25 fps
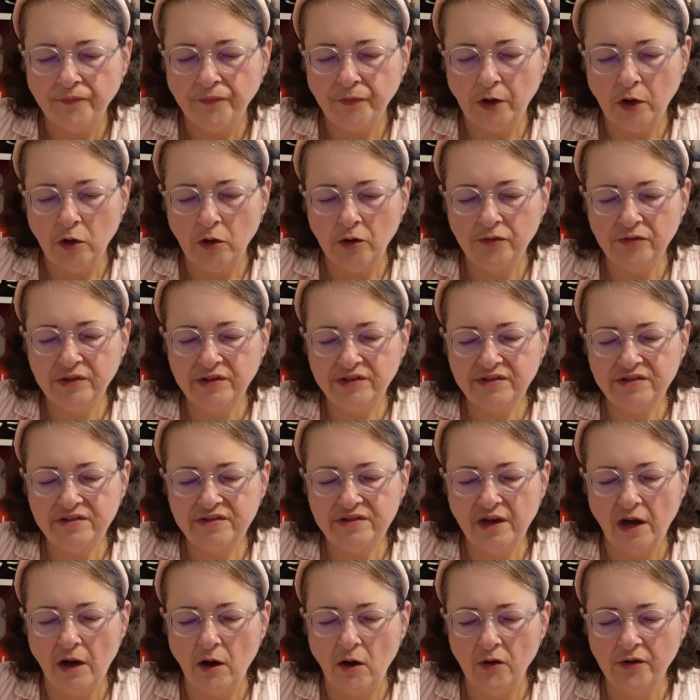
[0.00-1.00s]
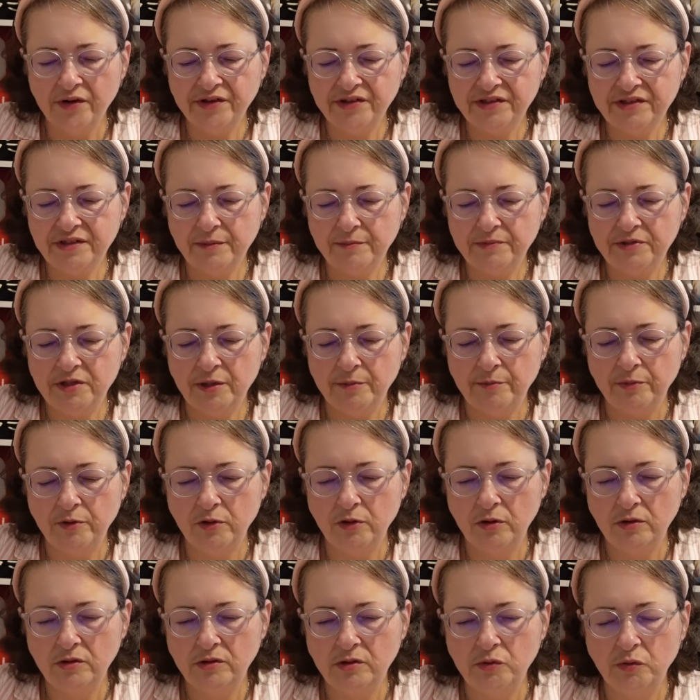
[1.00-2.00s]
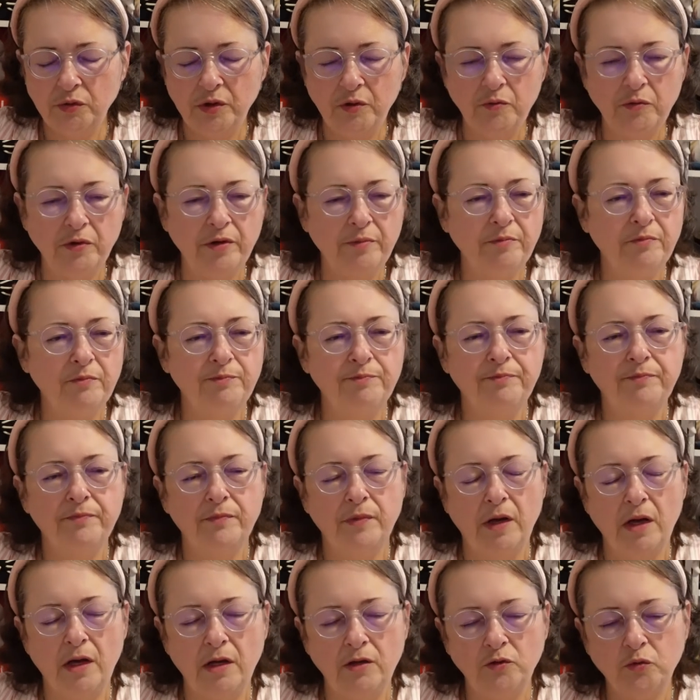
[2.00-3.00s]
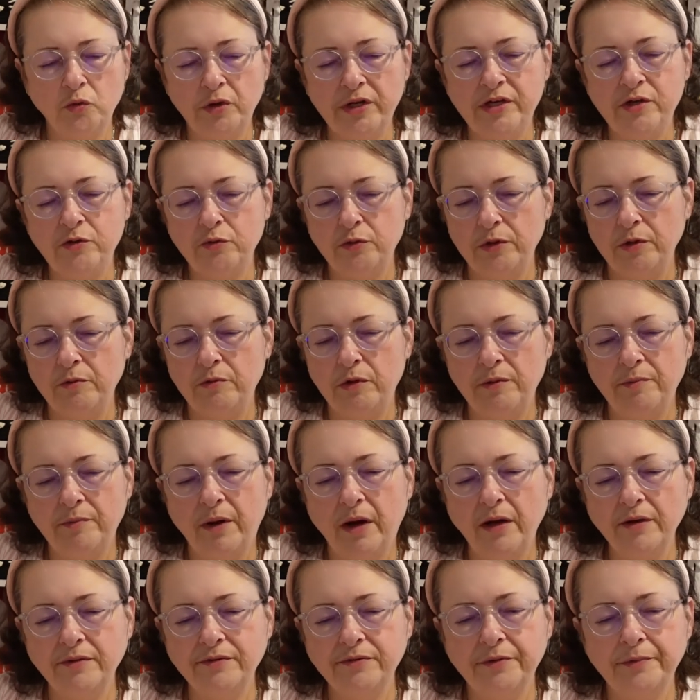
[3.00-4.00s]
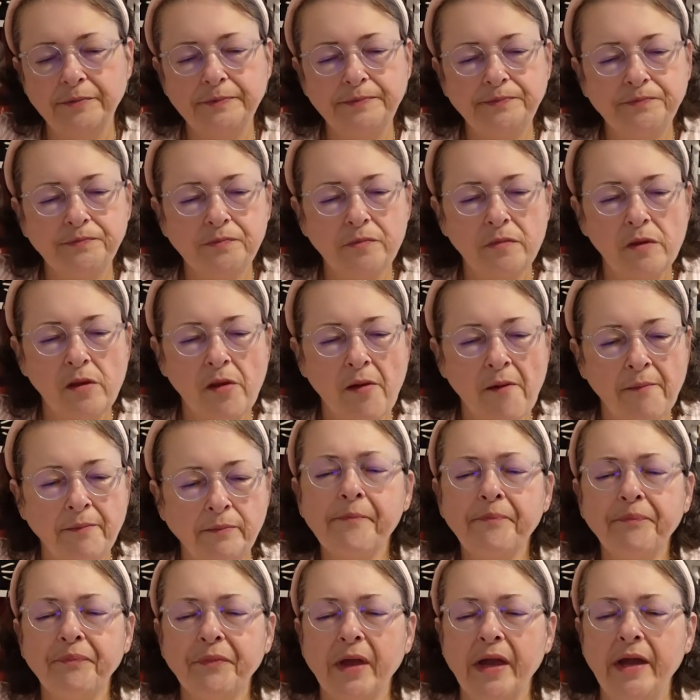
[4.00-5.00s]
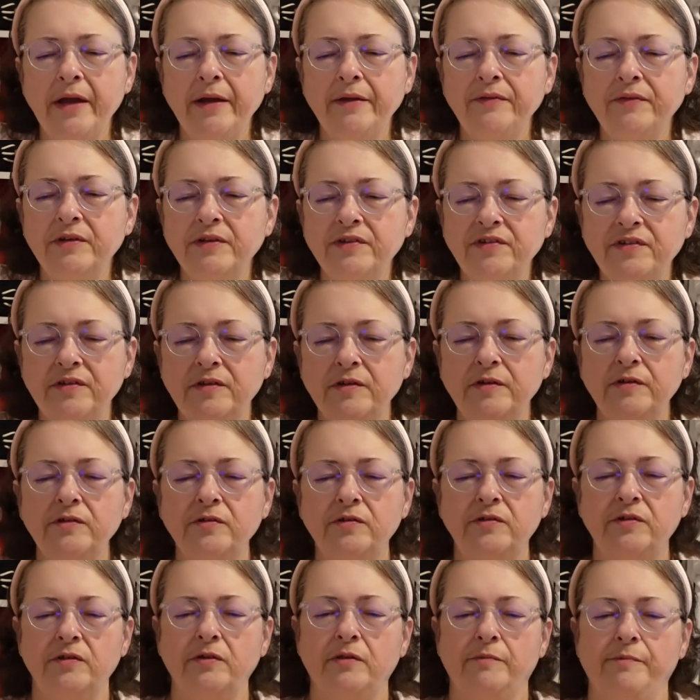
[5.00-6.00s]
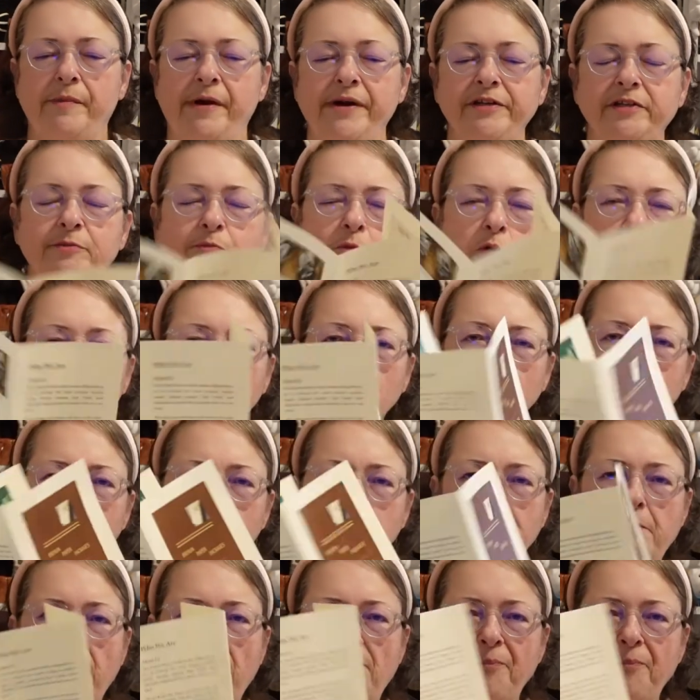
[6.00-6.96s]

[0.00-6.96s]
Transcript: Oh, this is the August September twenty-one, uh, twenty twenty-one box. And this is my spoiler.